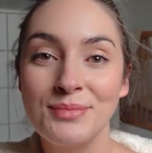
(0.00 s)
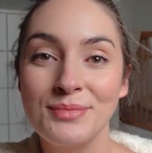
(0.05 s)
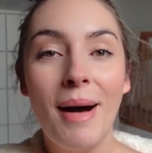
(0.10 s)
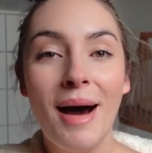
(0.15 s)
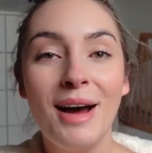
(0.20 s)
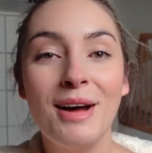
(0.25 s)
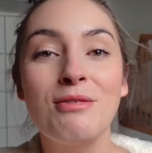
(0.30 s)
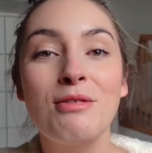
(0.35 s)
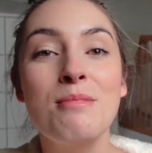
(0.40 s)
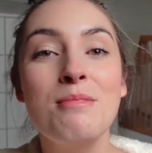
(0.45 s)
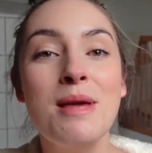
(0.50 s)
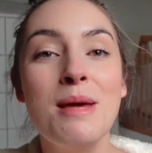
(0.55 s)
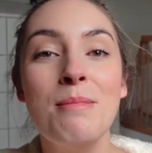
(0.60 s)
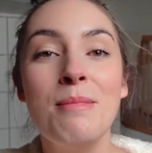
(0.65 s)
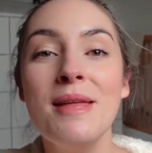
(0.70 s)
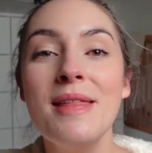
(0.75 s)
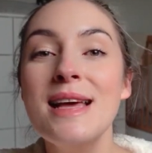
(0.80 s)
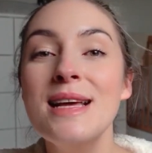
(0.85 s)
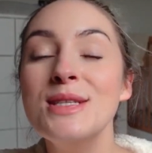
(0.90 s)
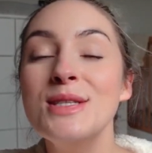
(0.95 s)
But
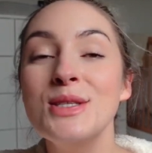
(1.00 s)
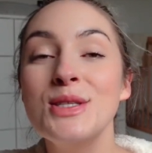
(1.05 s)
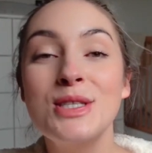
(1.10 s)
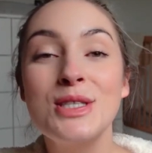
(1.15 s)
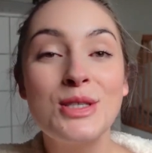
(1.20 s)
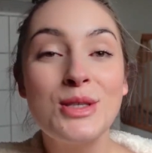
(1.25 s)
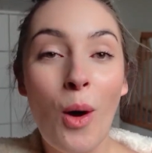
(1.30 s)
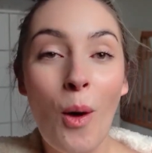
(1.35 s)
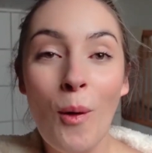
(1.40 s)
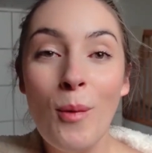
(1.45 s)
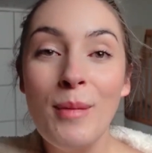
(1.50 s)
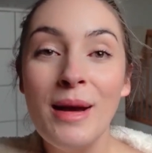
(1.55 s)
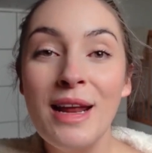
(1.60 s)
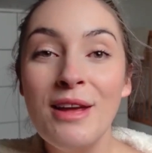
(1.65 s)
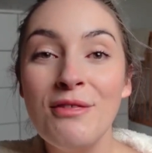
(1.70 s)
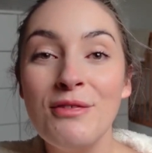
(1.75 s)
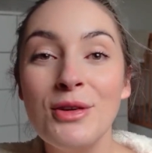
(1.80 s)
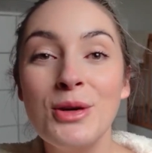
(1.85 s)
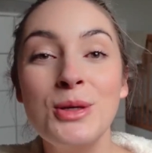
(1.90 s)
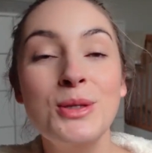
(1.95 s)
remember that so
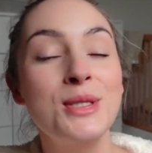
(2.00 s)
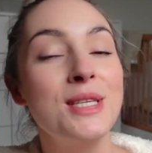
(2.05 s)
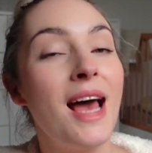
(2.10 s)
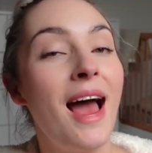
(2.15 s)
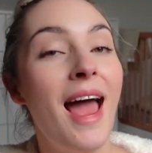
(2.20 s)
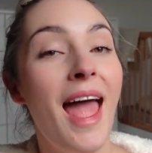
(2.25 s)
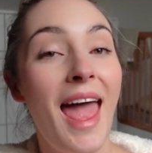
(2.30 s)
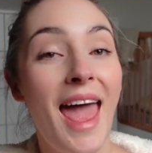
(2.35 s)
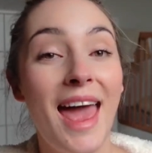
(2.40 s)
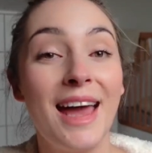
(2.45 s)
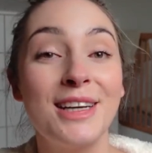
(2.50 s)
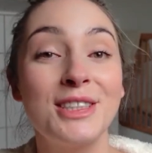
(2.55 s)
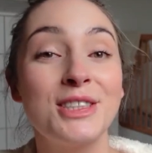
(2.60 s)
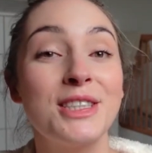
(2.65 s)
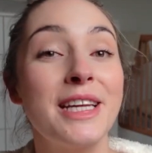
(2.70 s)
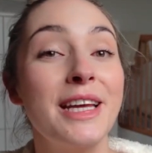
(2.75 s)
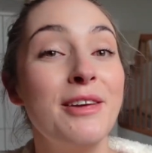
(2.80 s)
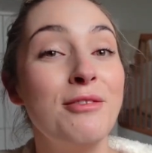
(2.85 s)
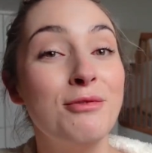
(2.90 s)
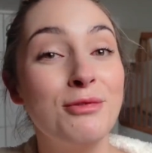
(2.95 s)
many foods are
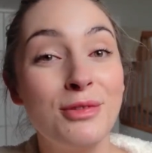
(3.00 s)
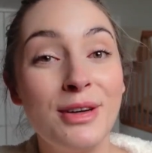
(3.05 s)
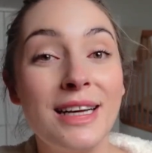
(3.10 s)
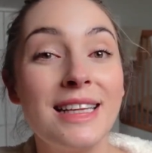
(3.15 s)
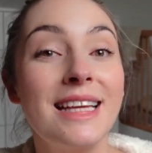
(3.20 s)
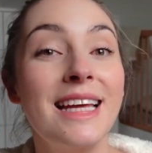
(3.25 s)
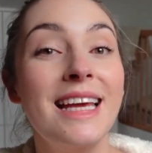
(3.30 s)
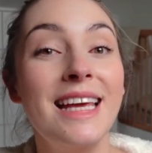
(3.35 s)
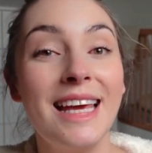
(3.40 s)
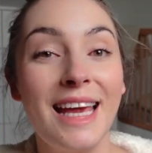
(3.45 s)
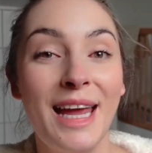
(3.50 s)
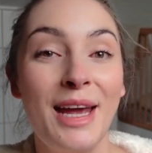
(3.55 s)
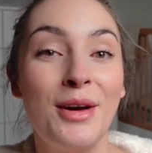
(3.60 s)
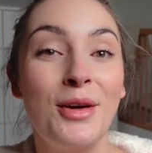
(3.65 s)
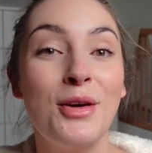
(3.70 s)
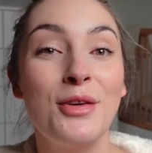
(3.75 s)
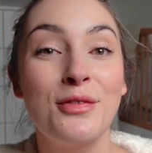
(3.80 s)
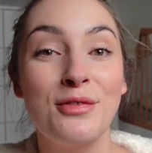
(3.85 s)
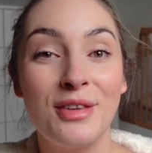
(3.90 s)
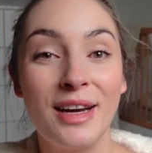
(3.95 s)
actually really
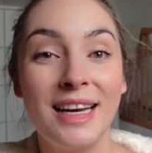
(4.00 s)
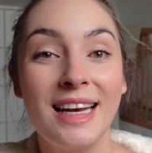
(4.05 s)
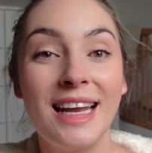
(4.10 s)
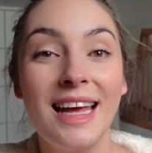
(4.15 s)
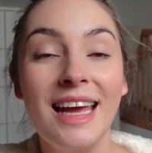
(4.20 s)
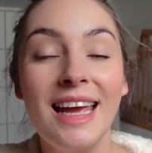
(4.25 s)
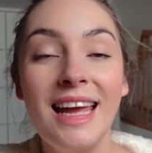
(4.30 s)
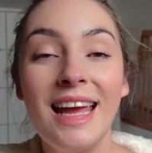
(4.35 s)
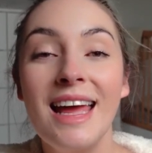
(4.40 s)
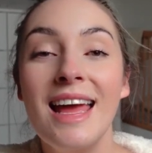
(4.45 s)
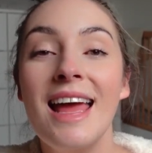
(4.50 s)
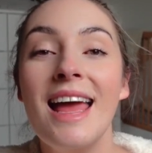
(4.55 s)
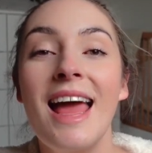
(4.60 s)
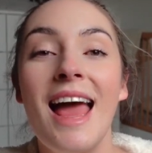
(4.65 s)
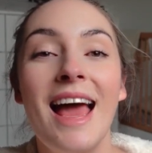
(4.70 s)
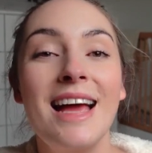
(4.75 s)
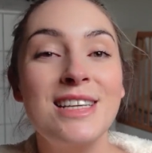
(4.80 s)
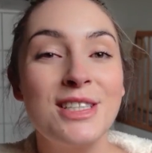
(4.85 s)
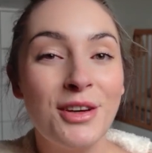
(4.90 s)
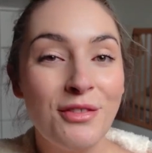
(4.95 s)
keto friendly,
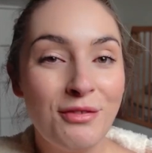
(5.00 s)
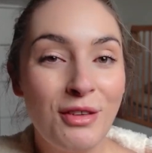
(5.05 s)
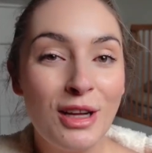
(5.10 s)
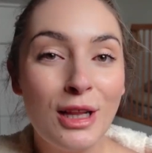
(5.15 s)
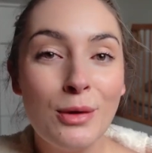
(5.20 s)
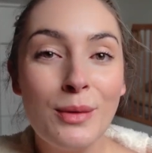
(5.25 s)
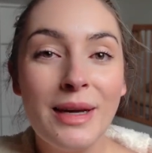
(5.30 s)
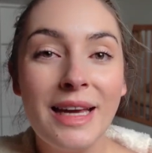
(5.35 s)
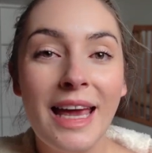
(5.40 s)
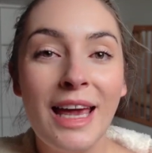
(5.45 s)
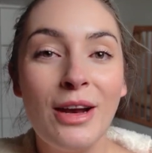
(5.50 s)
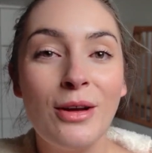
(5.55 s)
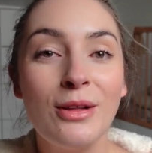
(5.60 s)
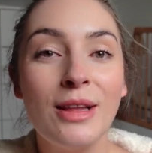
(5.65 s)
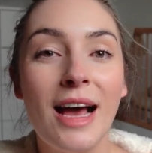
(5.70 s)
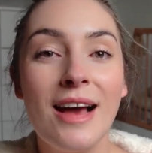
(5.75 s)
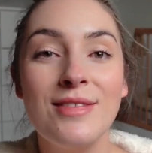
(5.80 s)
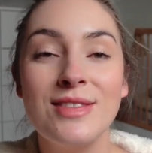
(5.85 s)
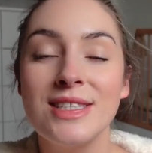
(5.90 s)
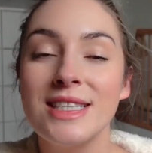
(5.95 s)
and to follow a keto
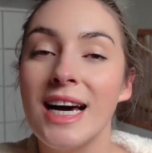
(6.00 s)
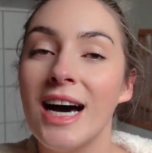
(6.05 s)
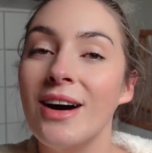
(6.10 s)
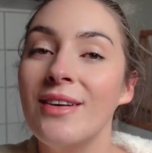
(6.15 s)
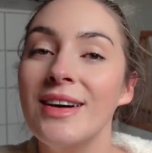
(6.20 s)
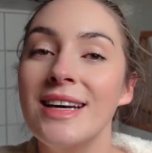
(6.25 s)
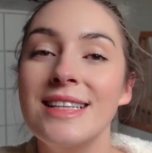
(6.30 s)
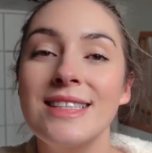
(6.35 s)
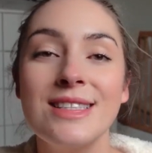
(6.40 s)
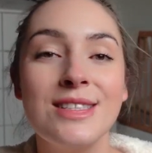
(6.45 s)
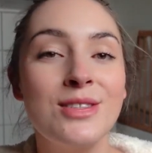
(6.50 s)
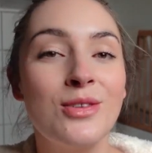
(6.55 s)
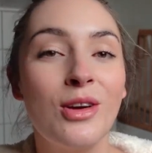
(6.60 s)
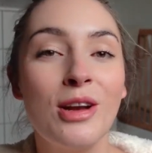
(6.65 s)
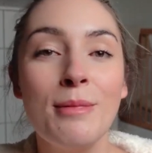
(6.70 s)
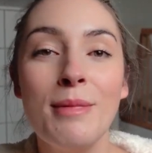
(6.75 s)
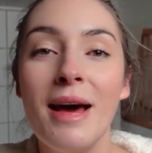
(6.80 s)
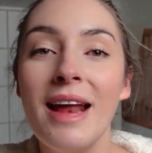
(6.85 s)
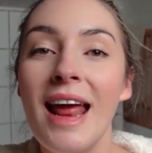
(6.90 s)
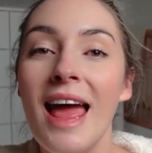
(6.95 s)
lifestyle, it's not
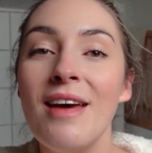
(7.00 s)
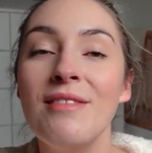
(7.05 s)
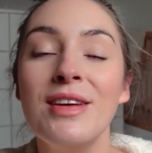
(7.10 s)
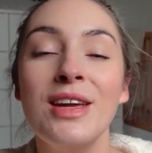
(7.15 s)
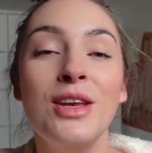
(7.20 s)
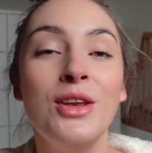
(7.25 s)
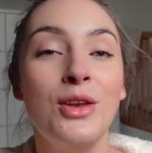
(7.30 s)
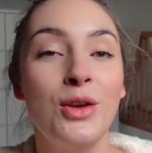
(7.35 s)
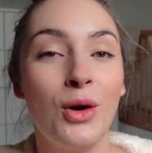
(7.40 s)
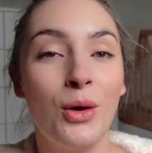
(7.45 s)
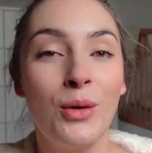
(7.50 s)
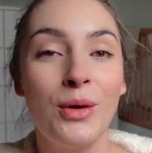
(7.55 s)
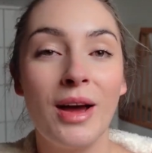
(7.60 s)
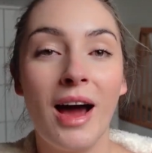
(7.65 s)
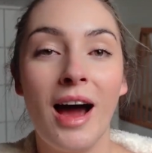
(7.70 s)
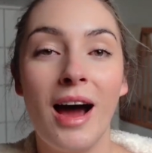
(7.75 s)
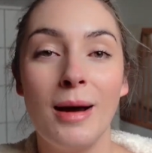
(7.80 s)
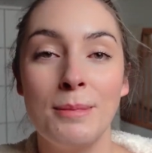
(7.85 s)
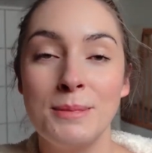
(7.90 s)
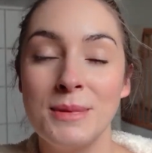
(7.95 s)
about having no
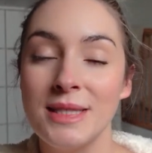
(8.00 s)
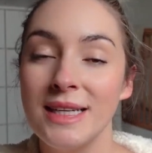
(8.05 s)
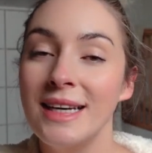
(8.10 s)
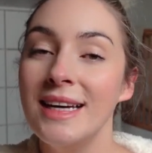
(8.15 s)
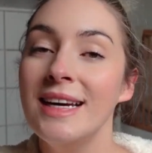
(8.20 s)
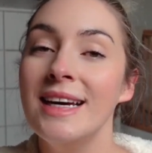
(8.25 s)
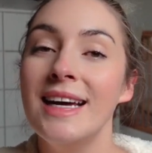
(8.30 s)
carbs.